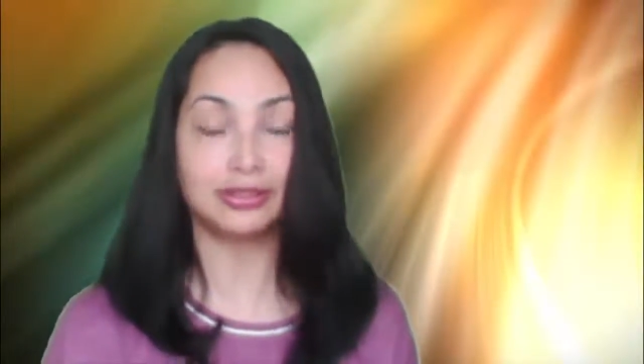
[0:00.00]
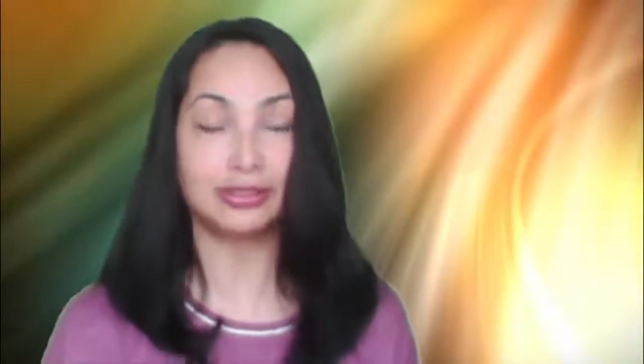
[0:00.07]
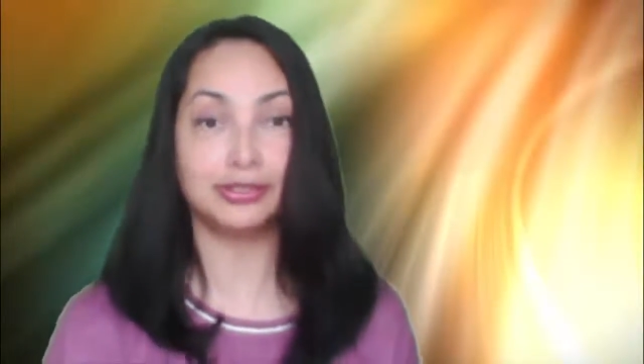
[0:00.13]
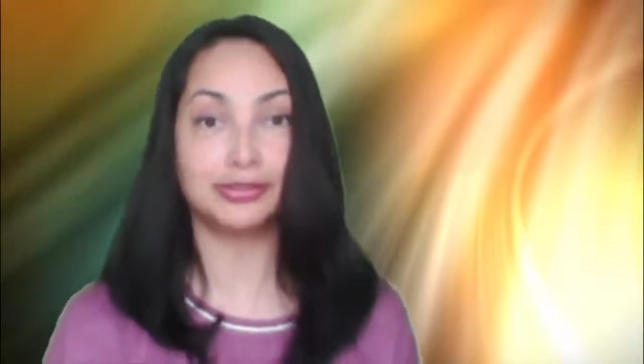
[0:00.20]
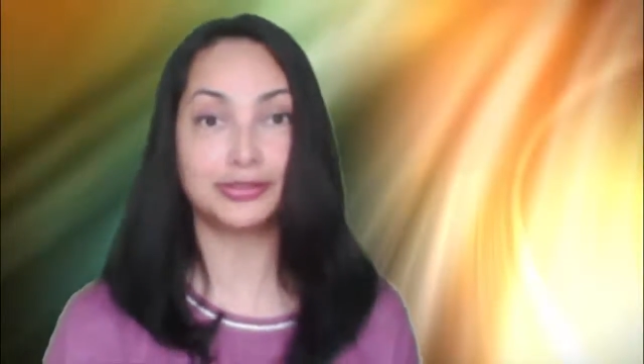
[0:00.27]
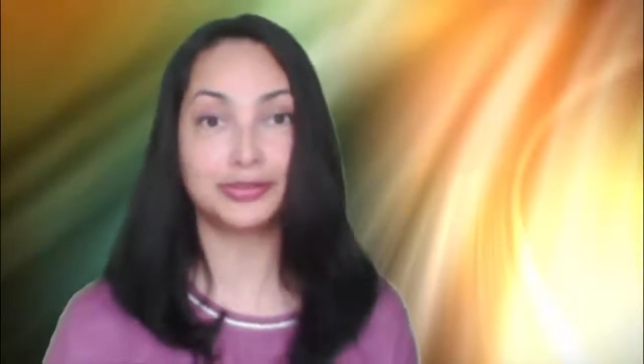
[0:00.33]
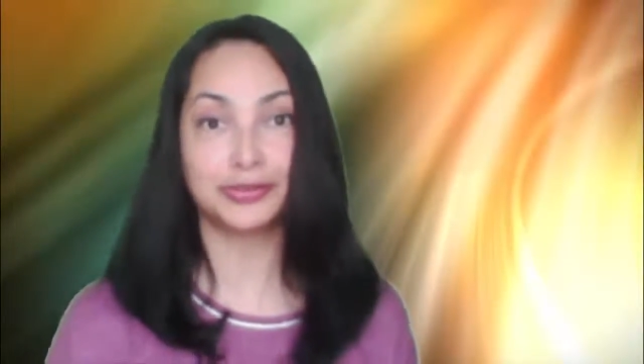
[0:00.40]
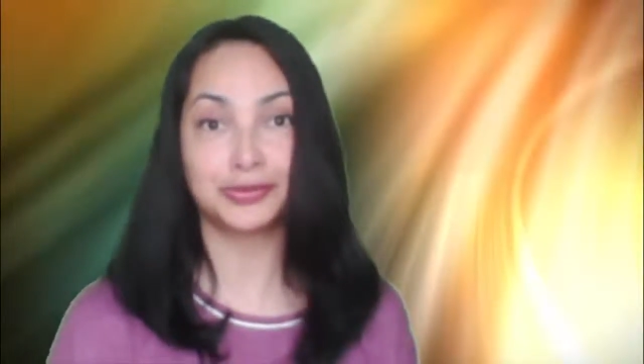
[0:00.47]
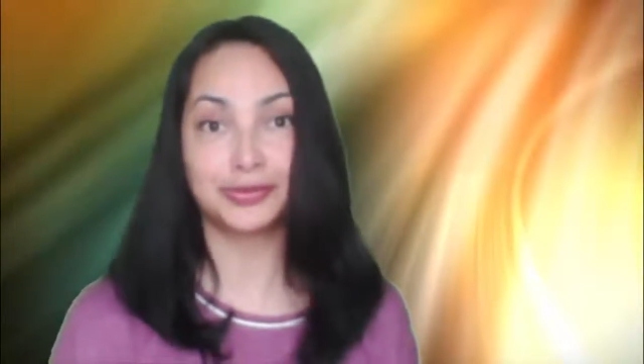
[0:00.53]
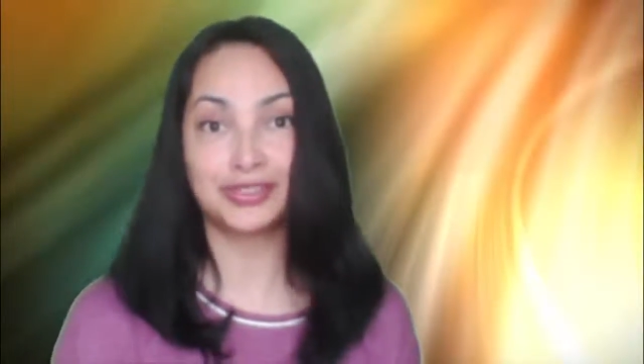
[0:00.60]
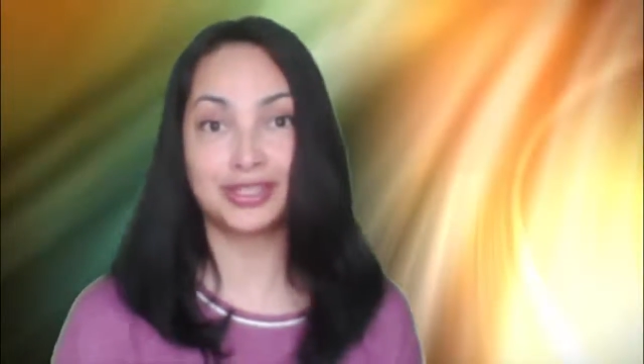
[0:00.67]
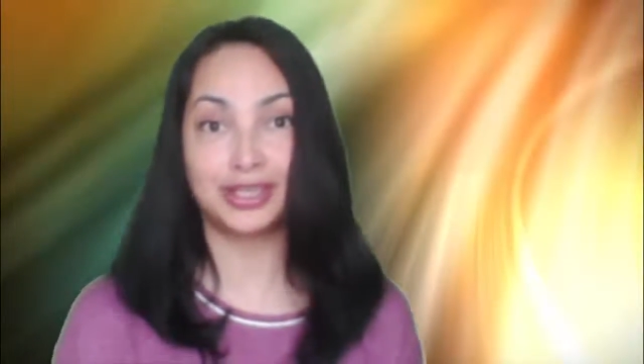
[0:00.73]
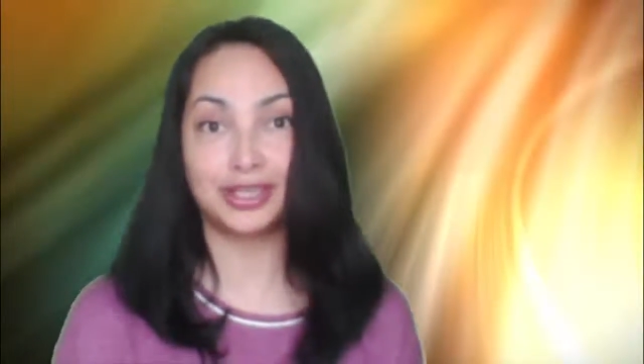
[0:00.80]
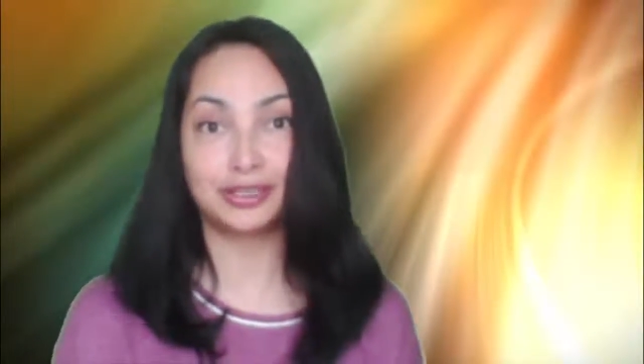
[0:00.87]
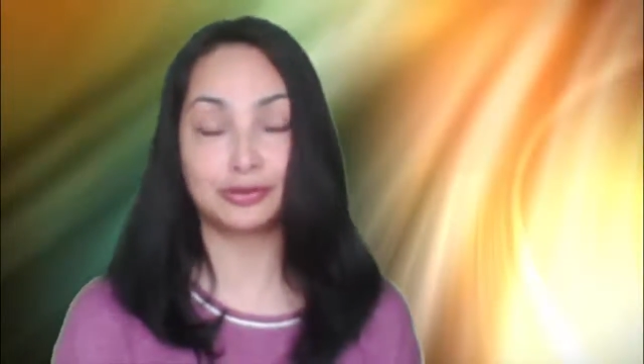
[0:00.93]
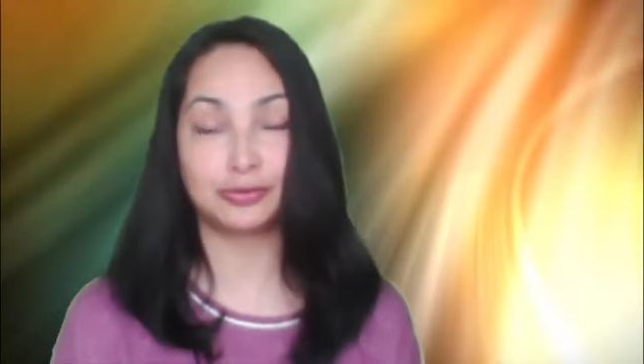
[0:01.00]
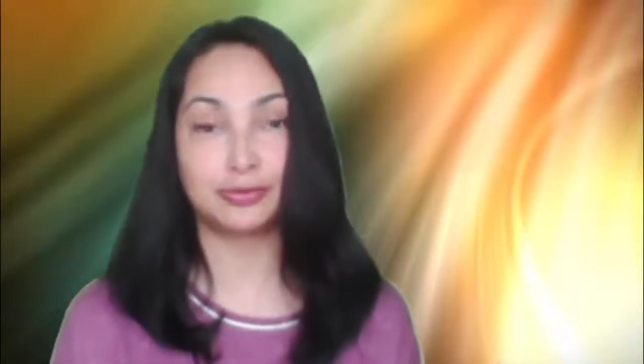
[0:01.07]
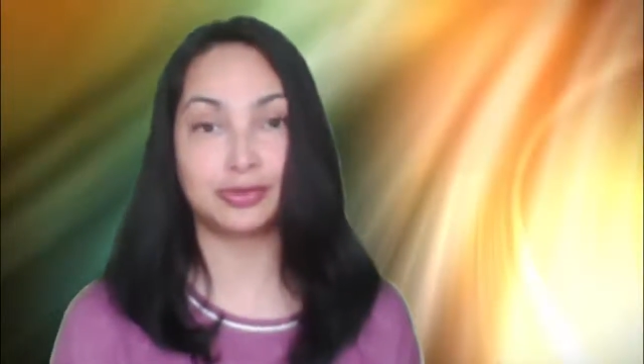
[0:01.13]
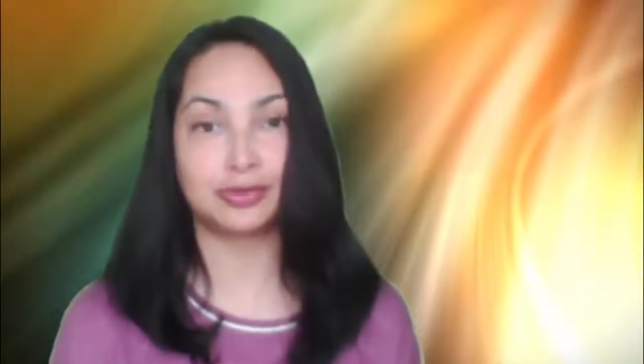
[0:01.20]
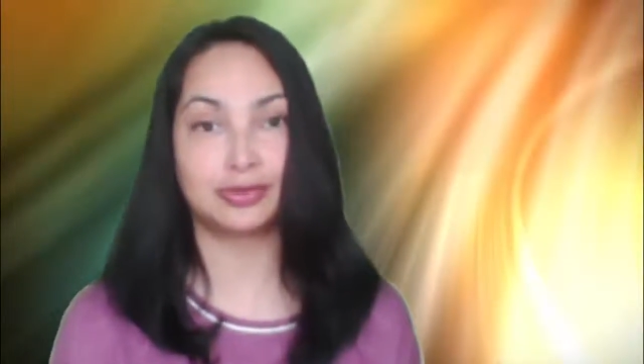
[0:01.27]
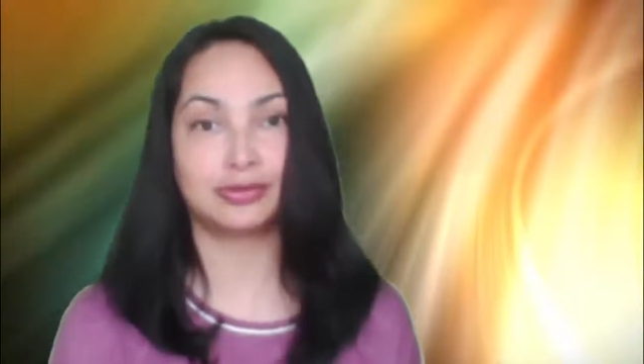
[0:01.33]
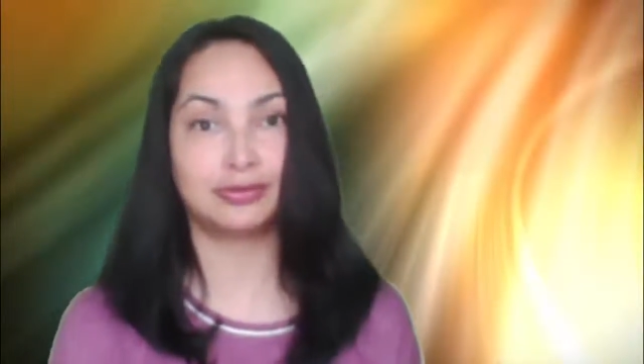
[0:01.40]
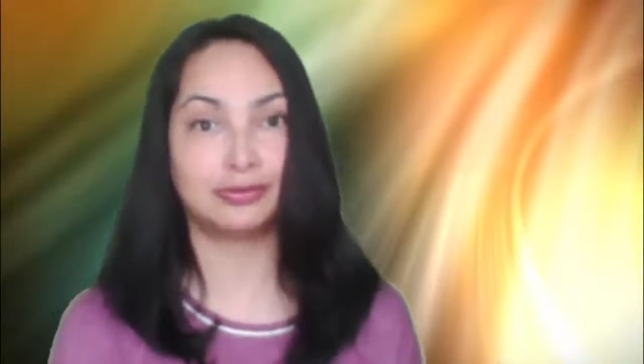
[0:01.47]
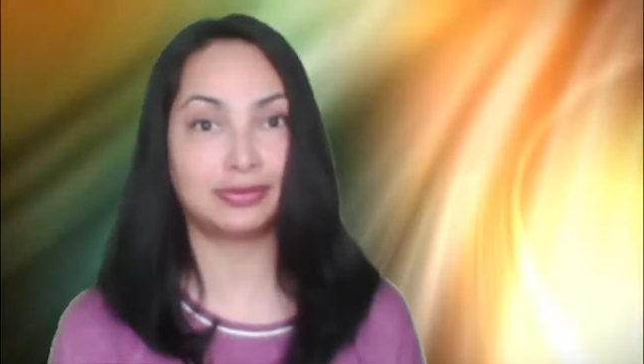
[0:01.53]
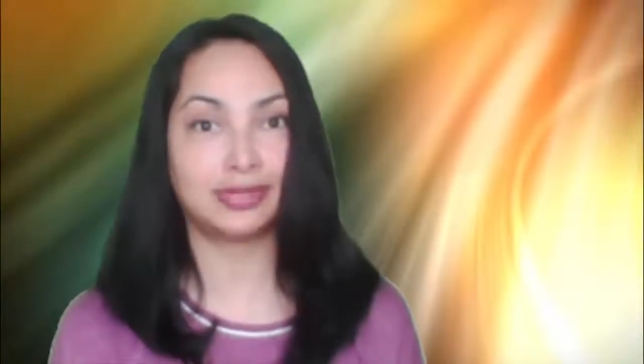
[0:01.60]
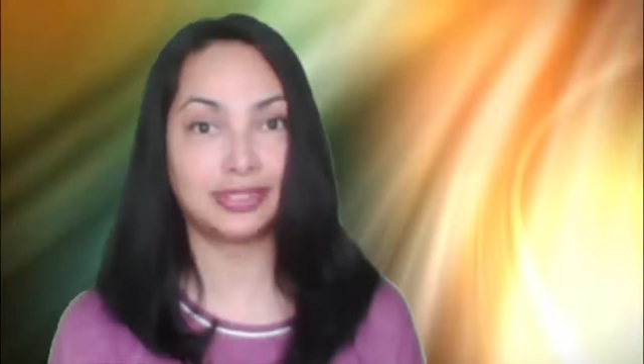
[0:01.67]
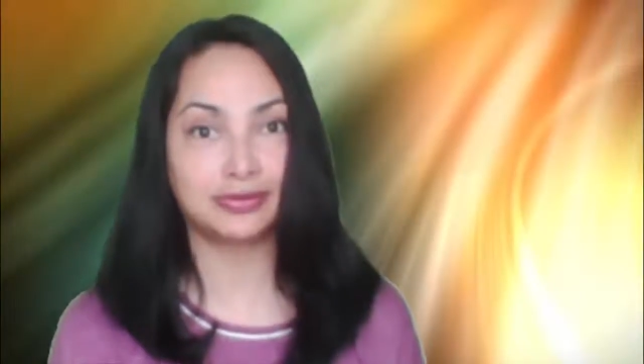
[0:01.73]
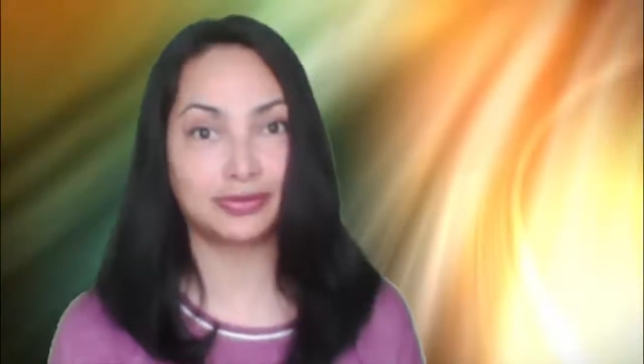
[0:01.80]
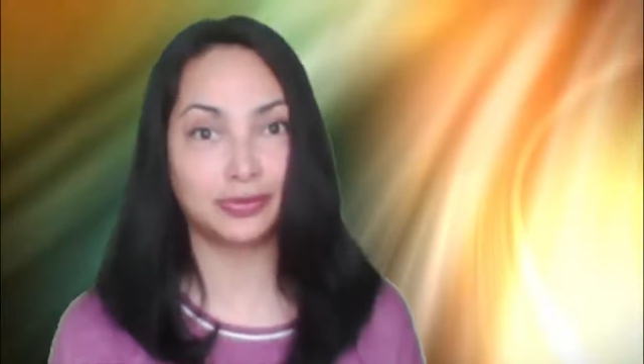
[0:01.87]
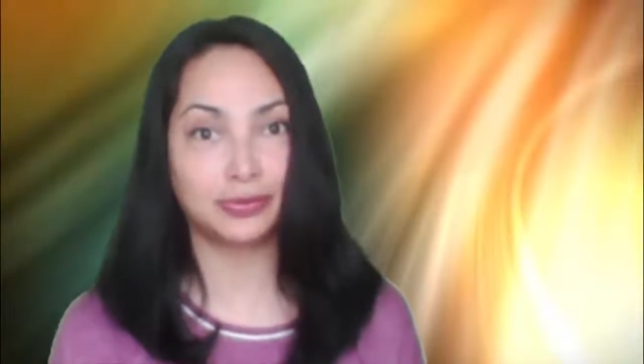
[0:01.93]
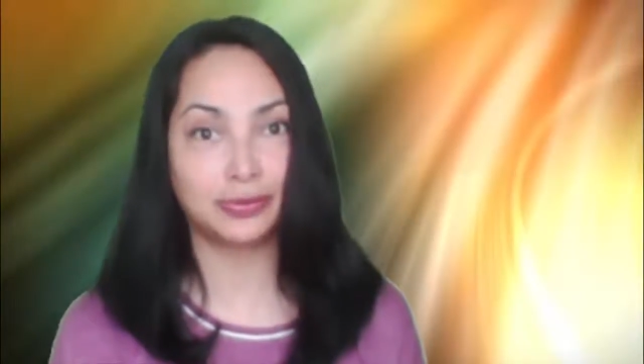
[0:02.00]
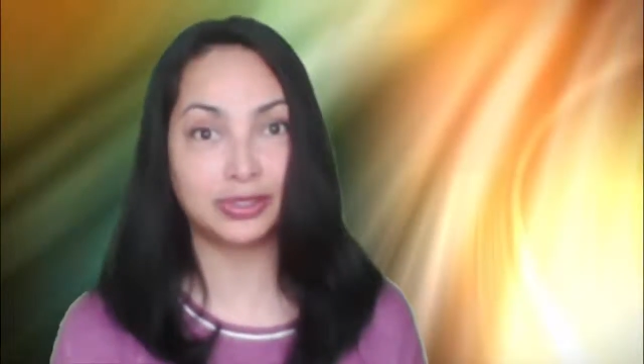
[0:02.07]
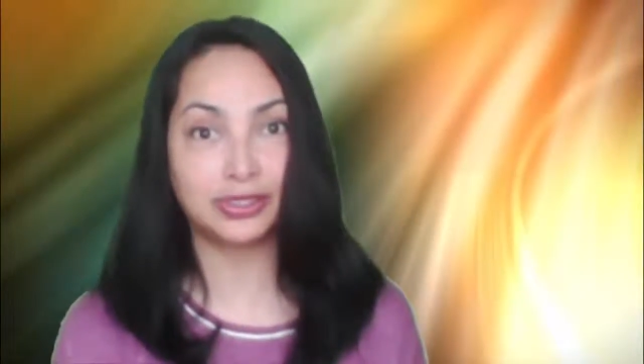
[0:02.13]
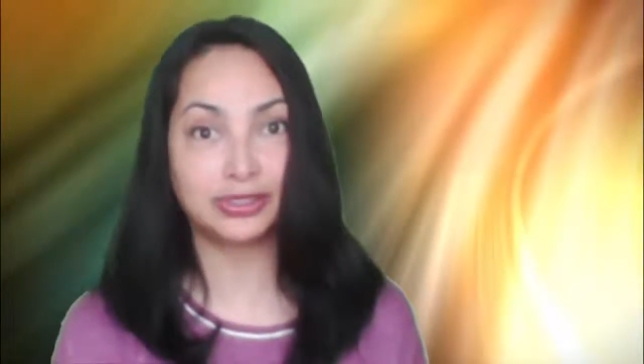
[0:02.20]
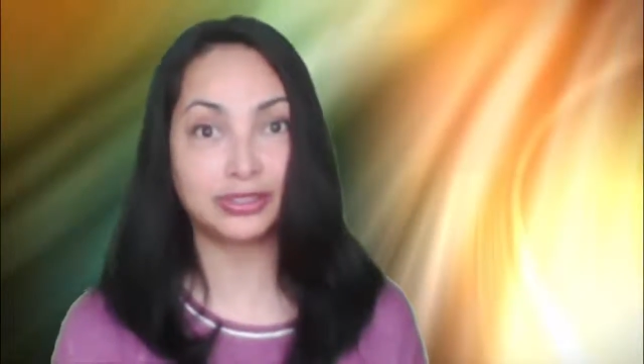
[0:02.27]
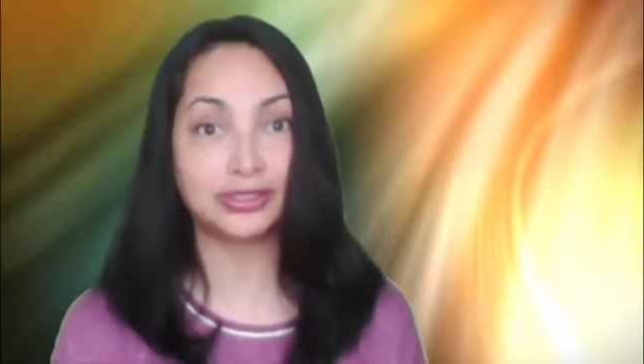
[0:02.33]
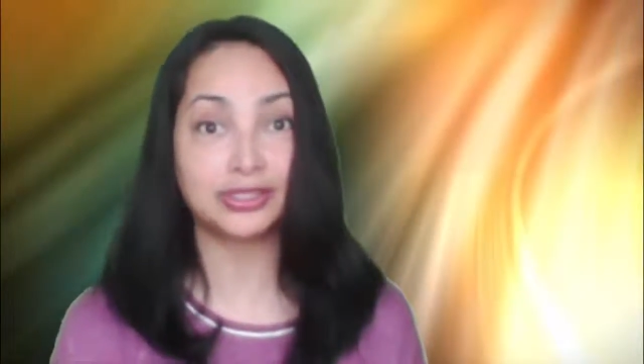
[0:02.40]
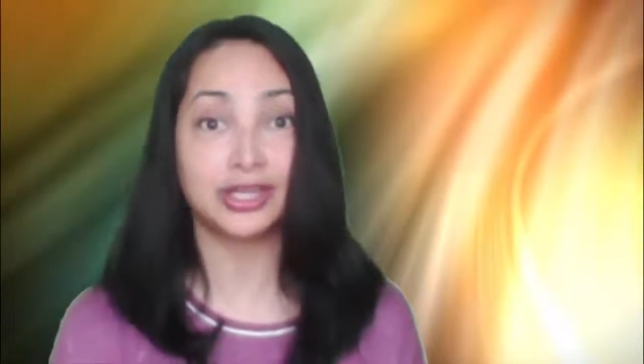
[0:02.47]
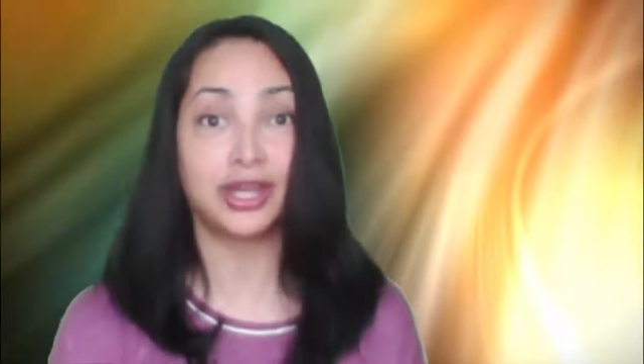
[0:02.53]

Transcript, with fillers: associate with the rest of the world